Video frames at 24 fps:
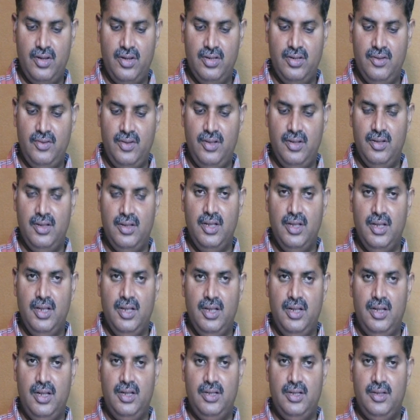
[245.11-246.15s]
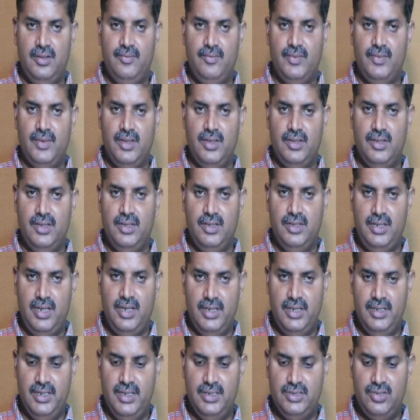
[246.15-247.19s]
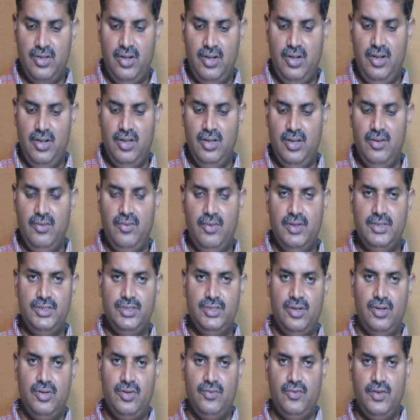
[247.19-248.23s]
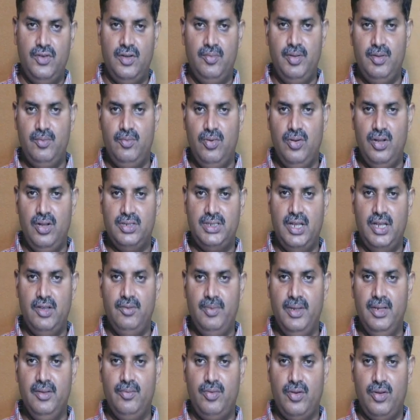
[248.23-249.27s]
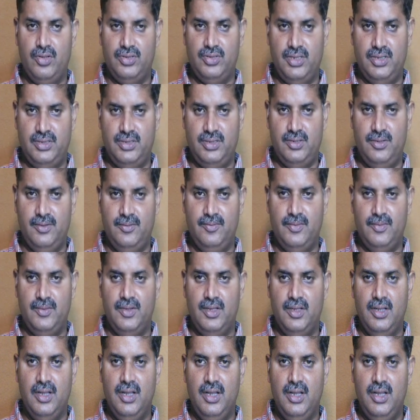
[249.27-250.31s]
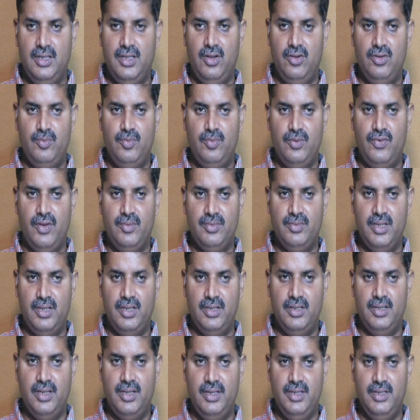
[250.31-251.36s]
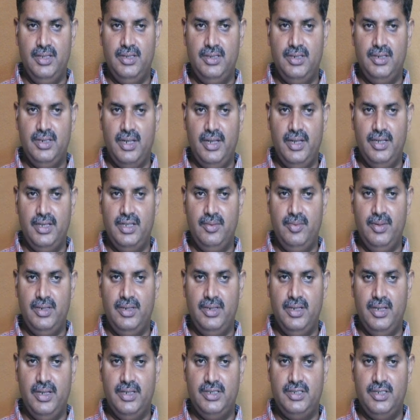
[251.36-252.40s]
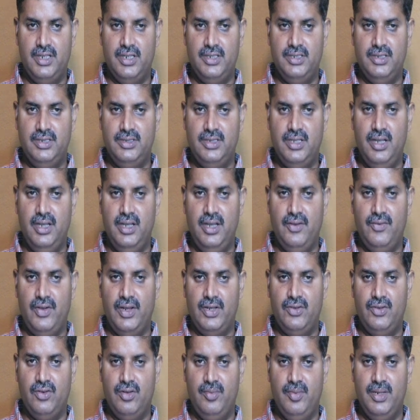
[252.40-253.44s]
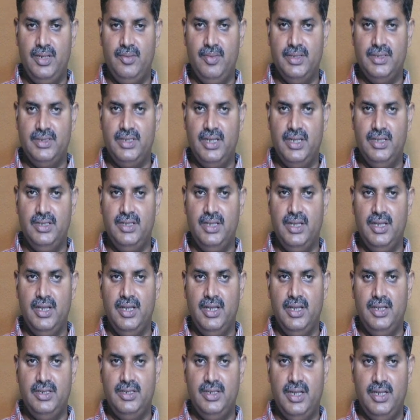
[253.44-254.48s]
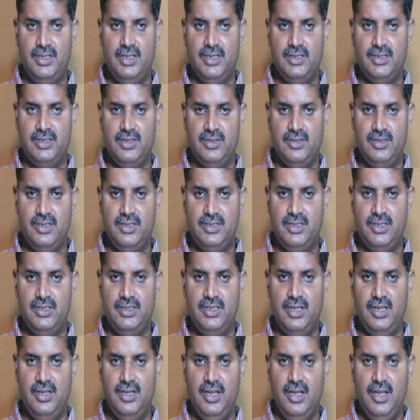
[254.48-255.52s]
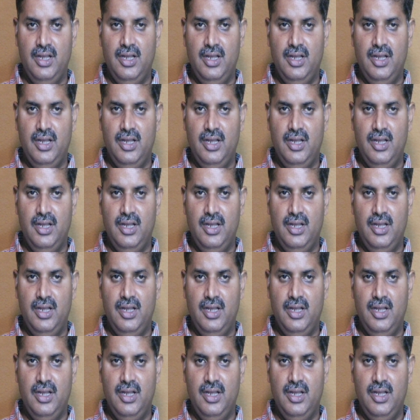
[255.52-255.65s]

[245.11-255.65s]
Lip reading: all, it contains all 1024 bit blocks have been processed. The output from the each stage is the 512 bit message digest. This is the